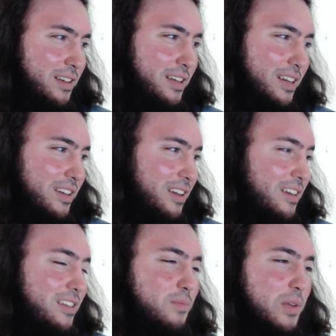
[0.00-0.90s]
Oh god,
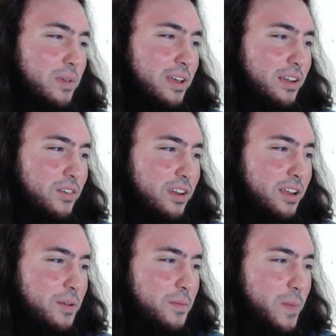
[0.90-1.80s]
this made me angry.
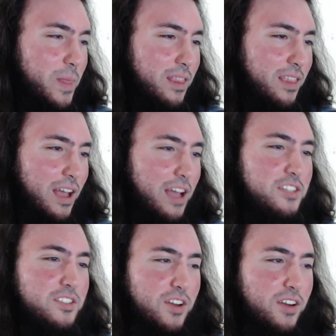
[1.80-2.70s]
I
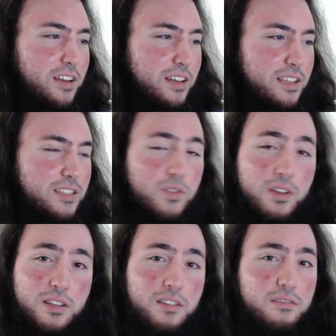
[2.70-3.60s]
started this
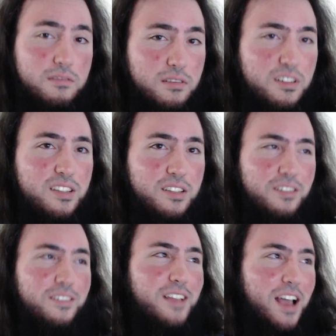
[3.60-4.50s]
with
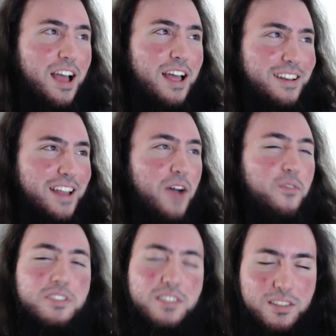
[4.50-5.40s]
I, I
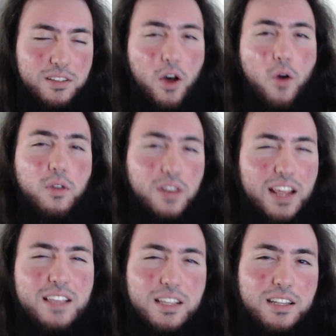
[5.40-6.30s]
was oh,
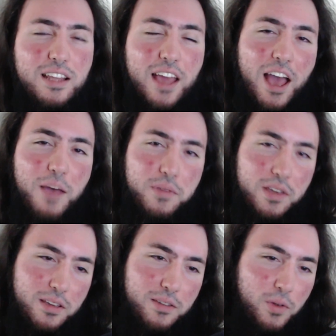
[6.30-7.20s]
decently
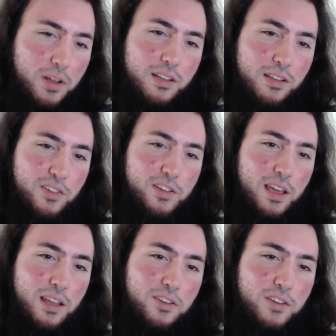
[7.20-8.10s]
happy with
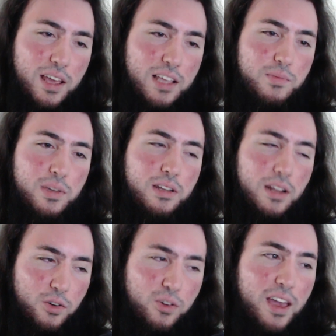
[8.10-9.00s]
today. Today has been
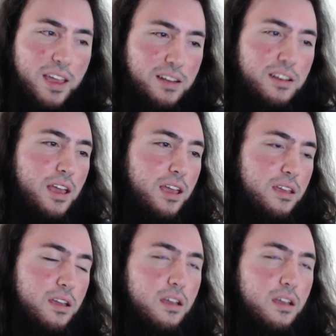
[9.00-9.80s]
an okay day.